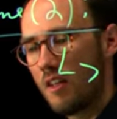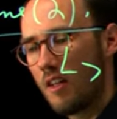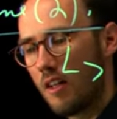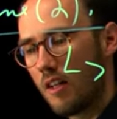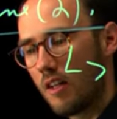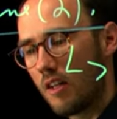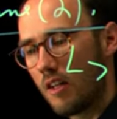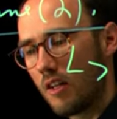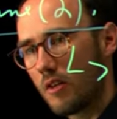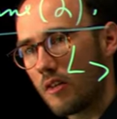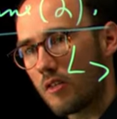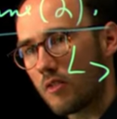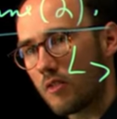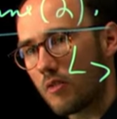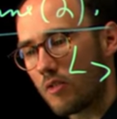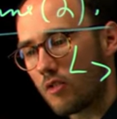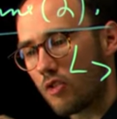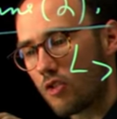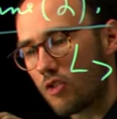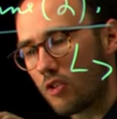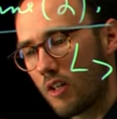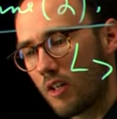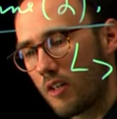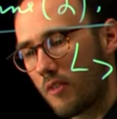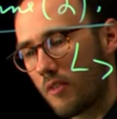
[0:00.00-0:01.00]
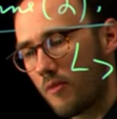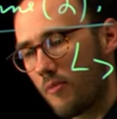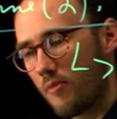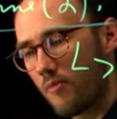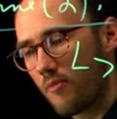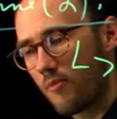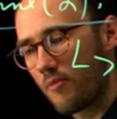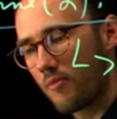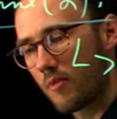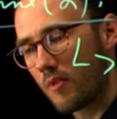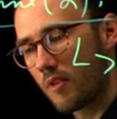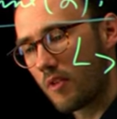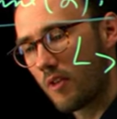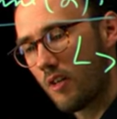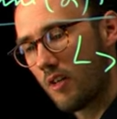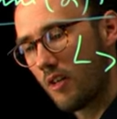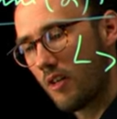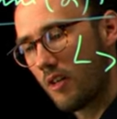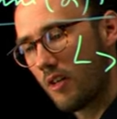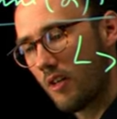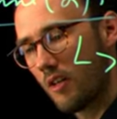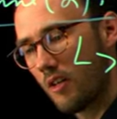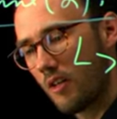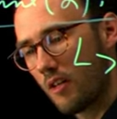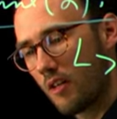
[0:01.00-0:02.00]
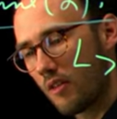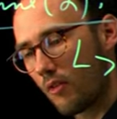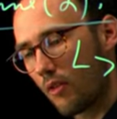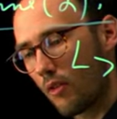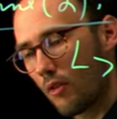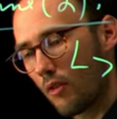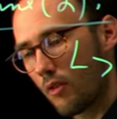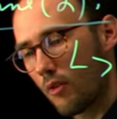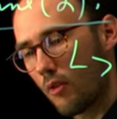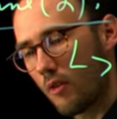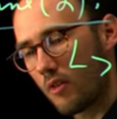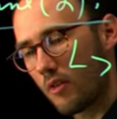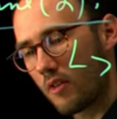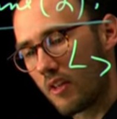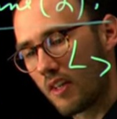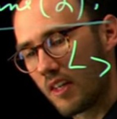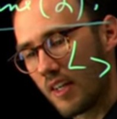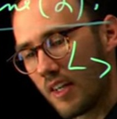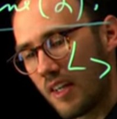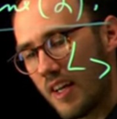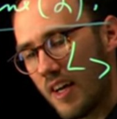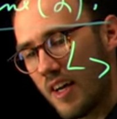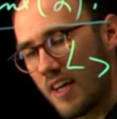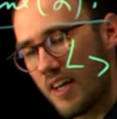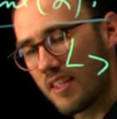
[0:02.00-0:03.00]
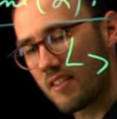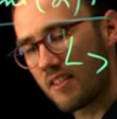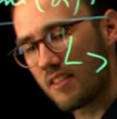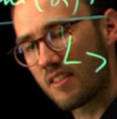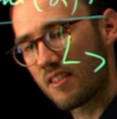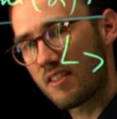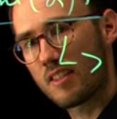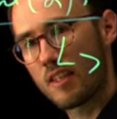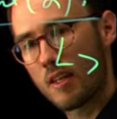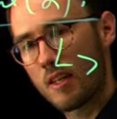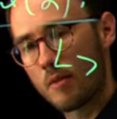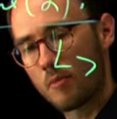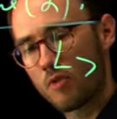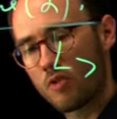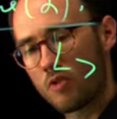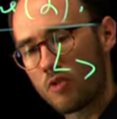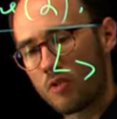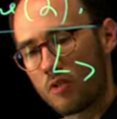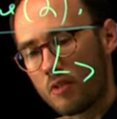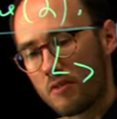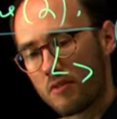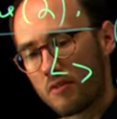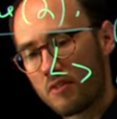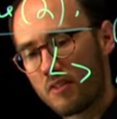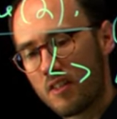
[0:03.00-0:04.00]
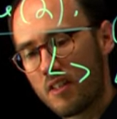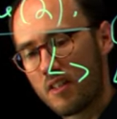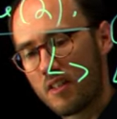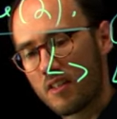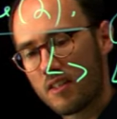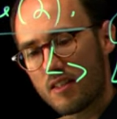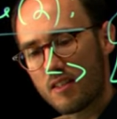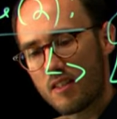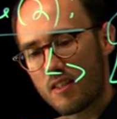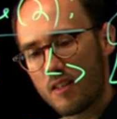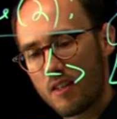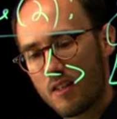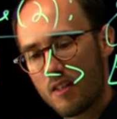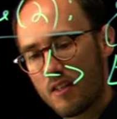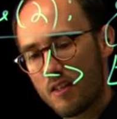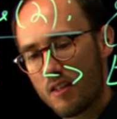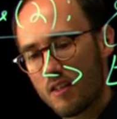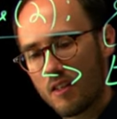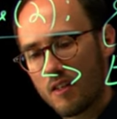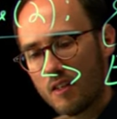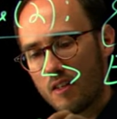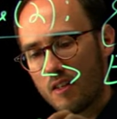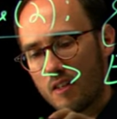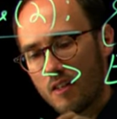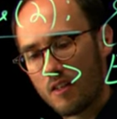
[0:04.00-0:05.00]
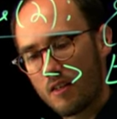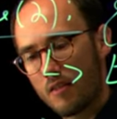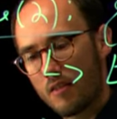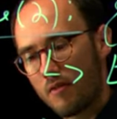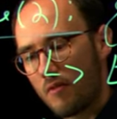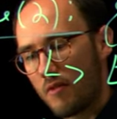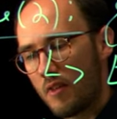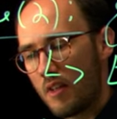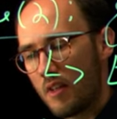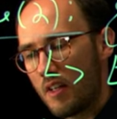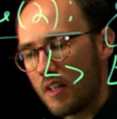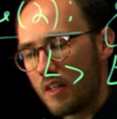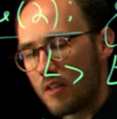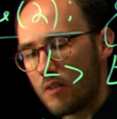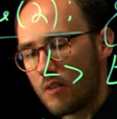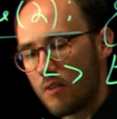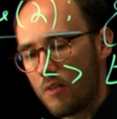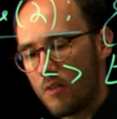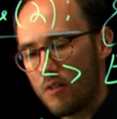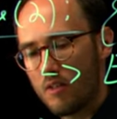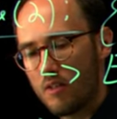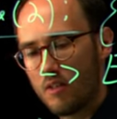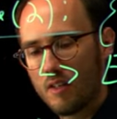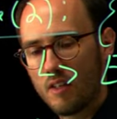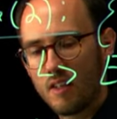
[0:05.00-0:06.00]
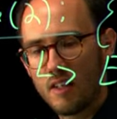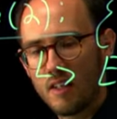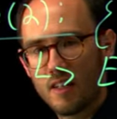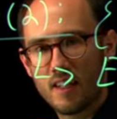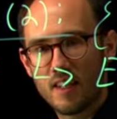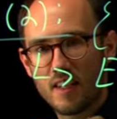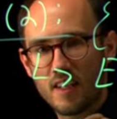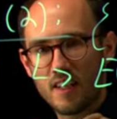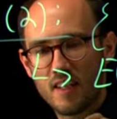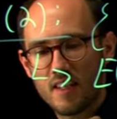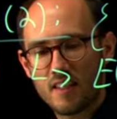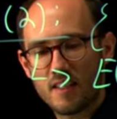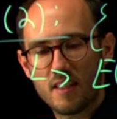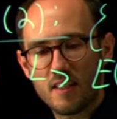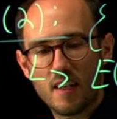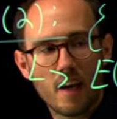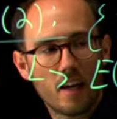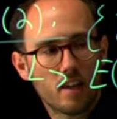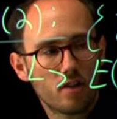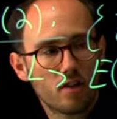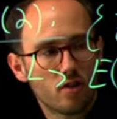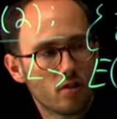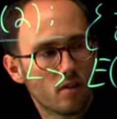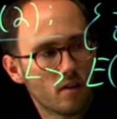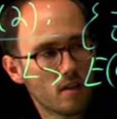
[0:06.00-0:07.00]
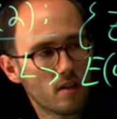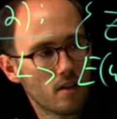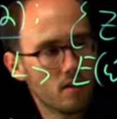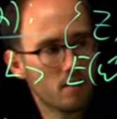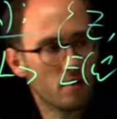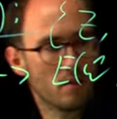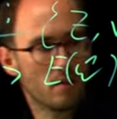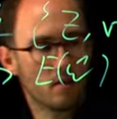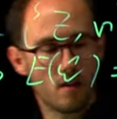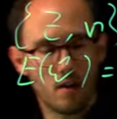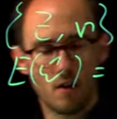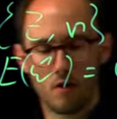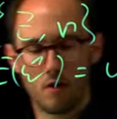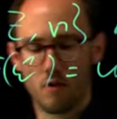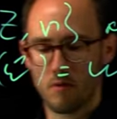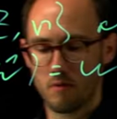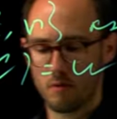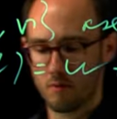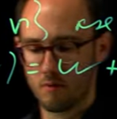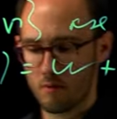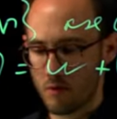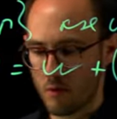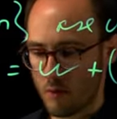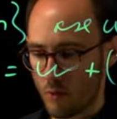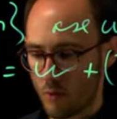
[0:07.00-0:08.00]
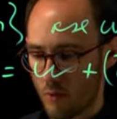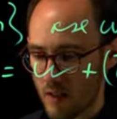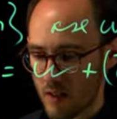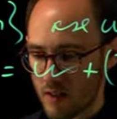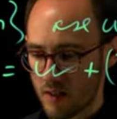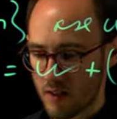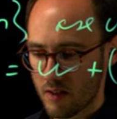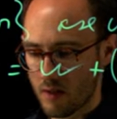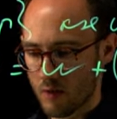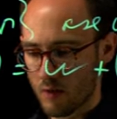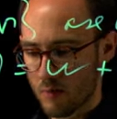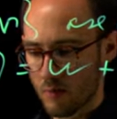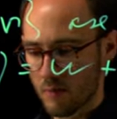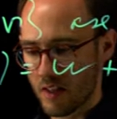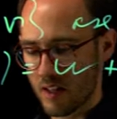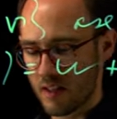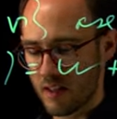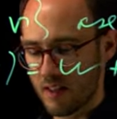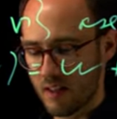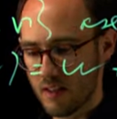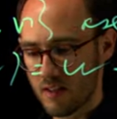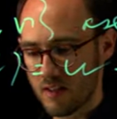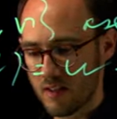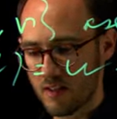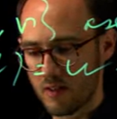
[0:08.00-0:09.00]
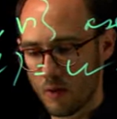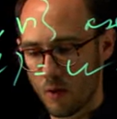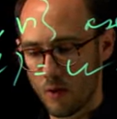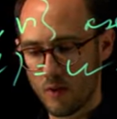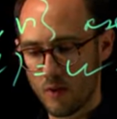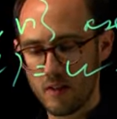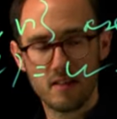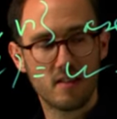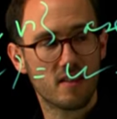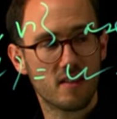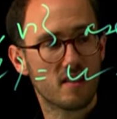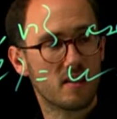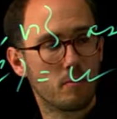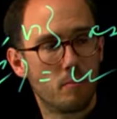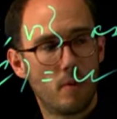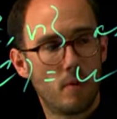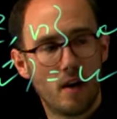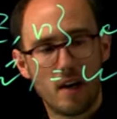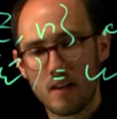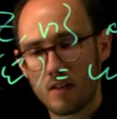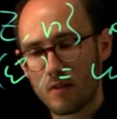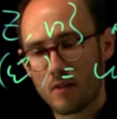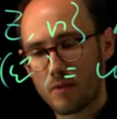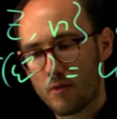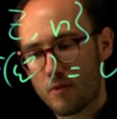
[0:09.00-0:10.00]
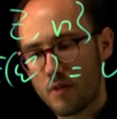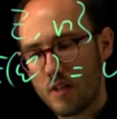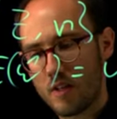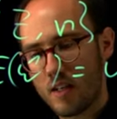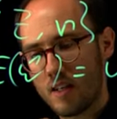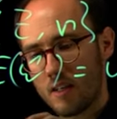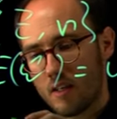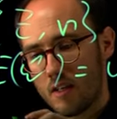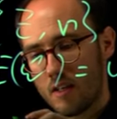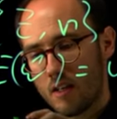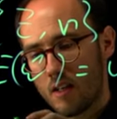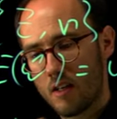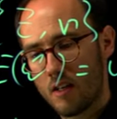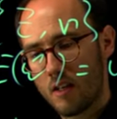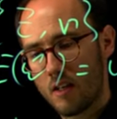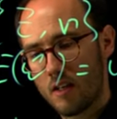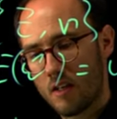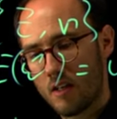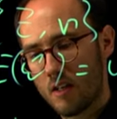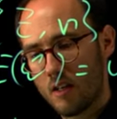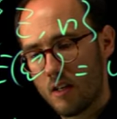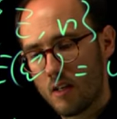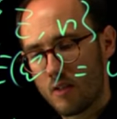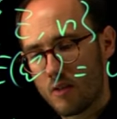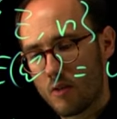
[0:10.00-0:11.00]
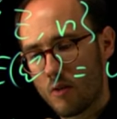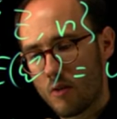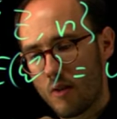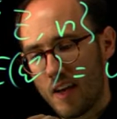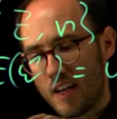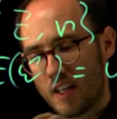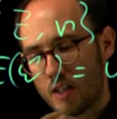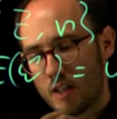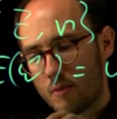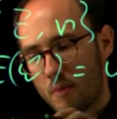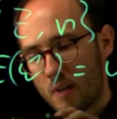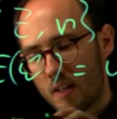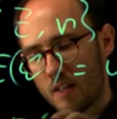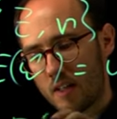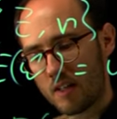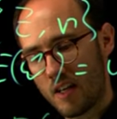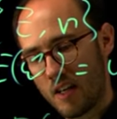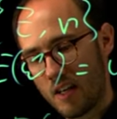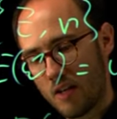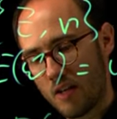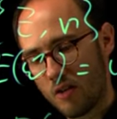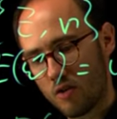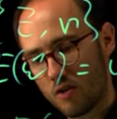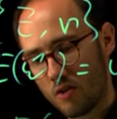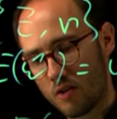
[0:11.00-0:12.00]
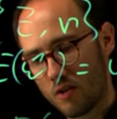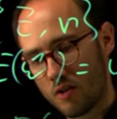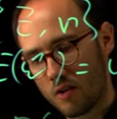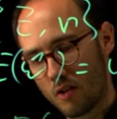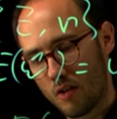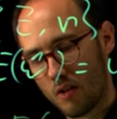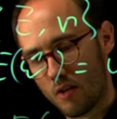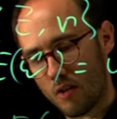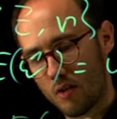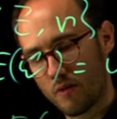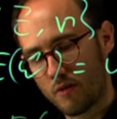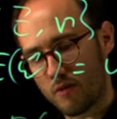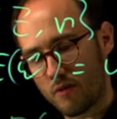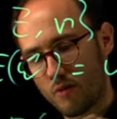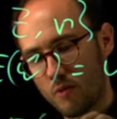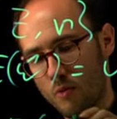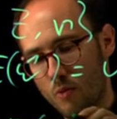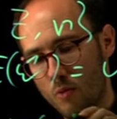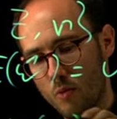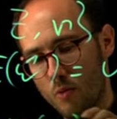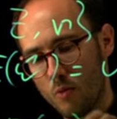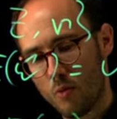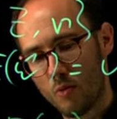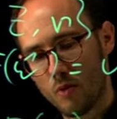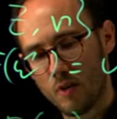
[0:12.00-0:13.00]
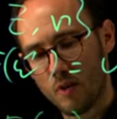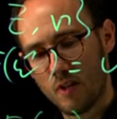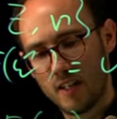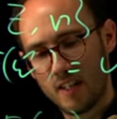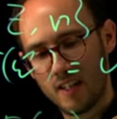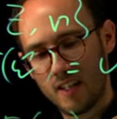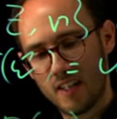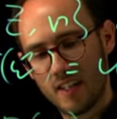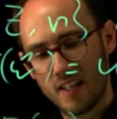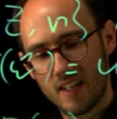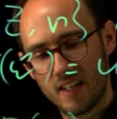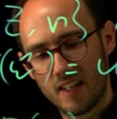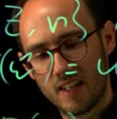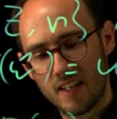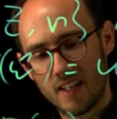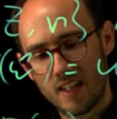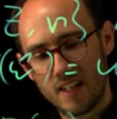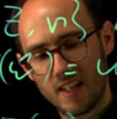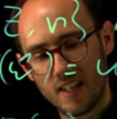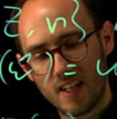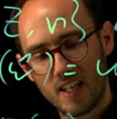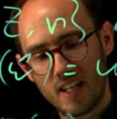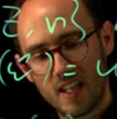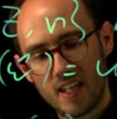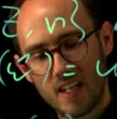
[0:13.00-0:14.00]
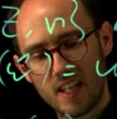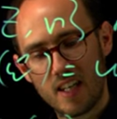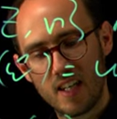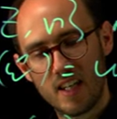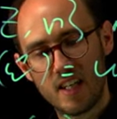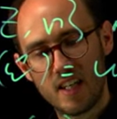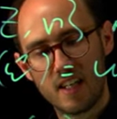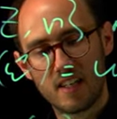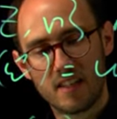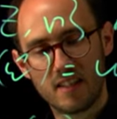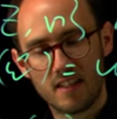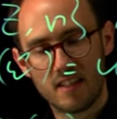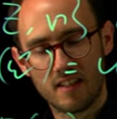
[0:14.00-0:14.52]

literature, the third and last assumption of this video, is actually no. We assume that this noise is bias-free, so expectation of nu is